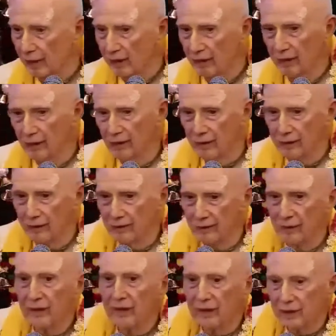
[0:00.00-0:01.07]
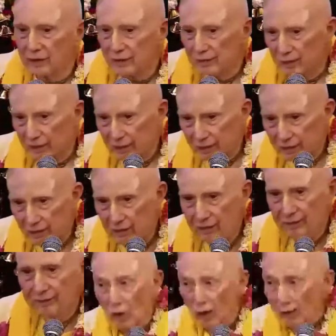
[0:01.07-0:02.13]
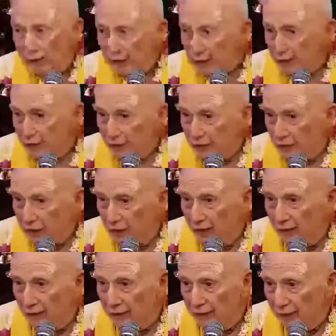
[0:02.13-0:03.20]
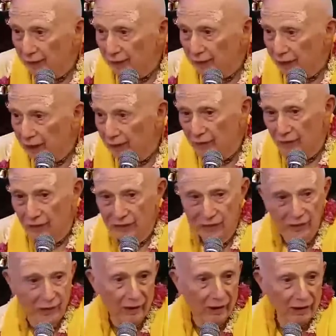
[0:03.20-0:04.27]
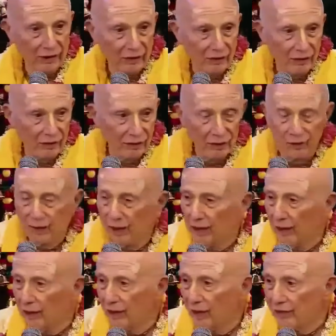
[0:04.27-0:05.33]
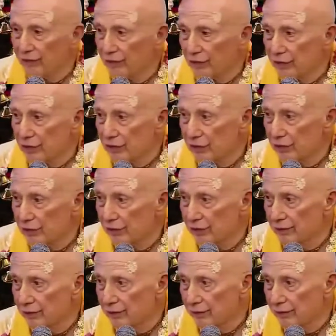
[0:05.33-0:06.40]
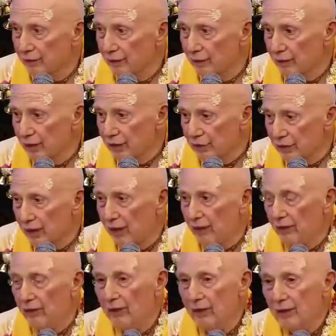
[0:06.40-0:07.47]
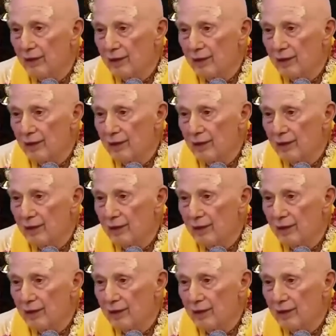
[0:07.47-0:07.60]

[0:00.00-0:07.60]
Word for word: Um, yes, Mataji. I want people to come become Krishna consciousness by our efforts. We reach out.